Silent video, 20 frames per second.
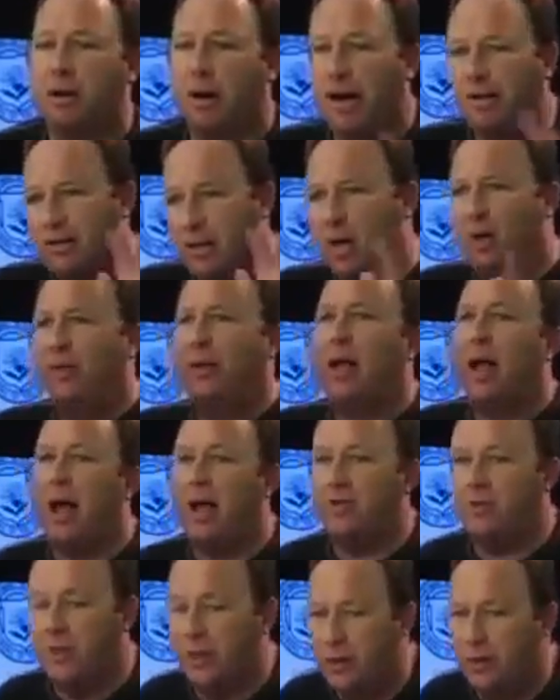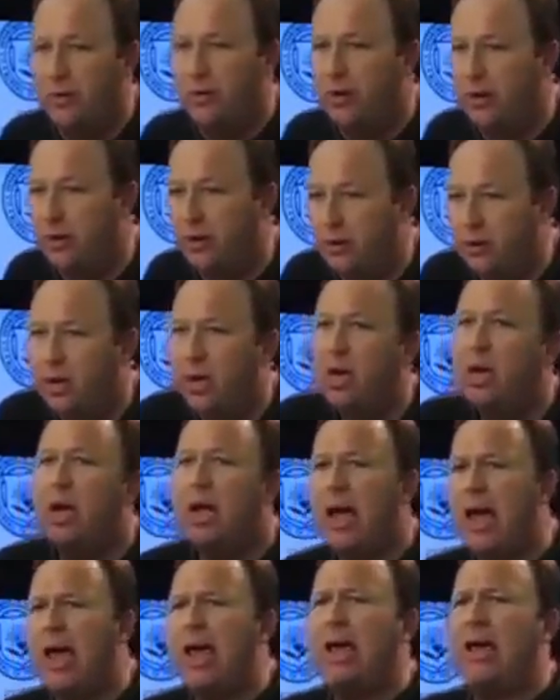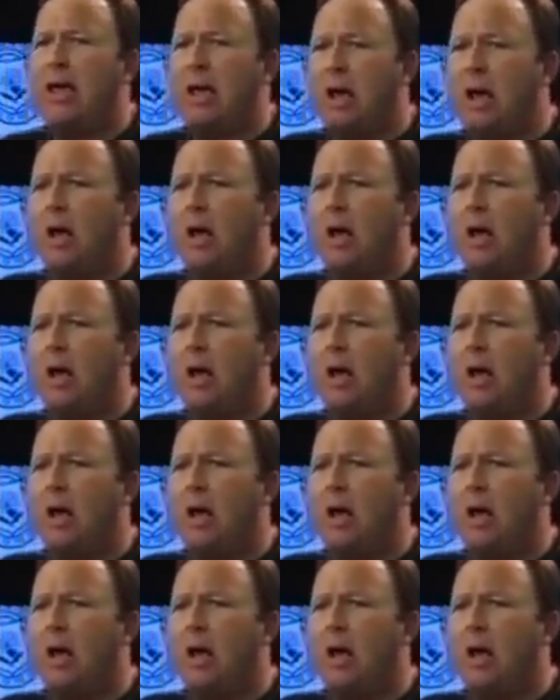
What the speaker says: I tell the guys when they do the news, hey,